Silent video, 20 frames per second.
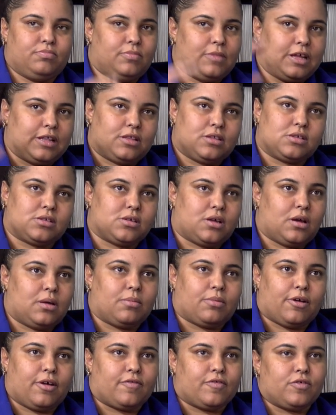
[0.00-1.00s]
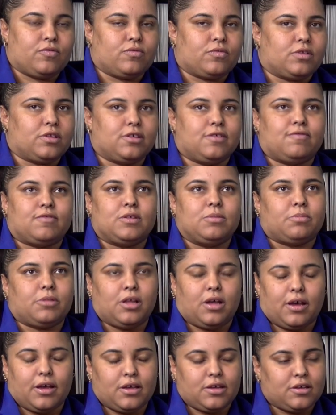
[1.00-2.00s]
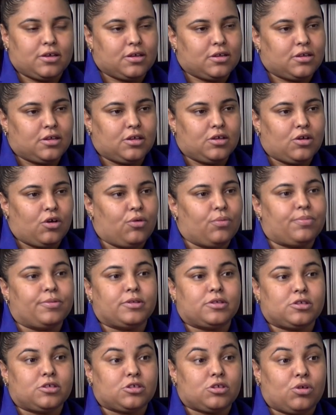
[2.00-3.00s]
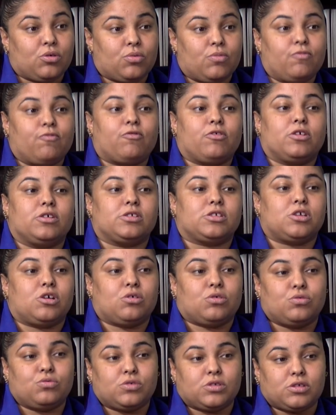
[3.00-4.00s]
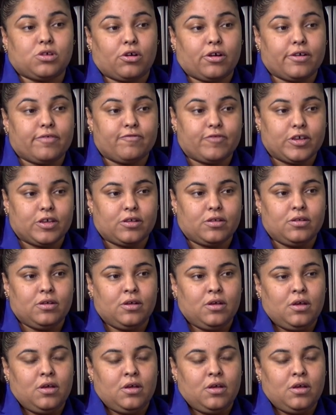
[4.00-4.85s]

at this time, Prophet lived in Playa, and he opened his home for us to host our event.